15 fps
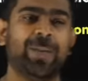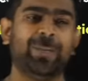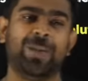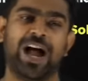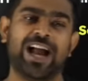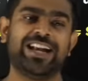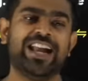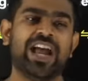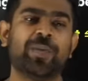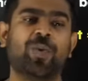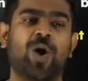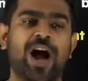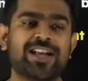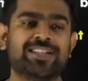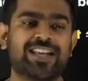My dear
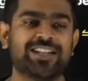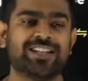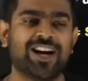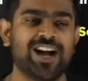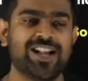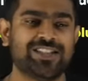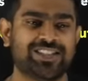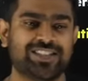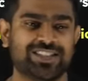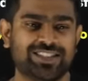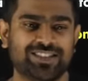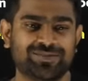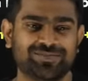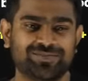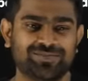boys and girls.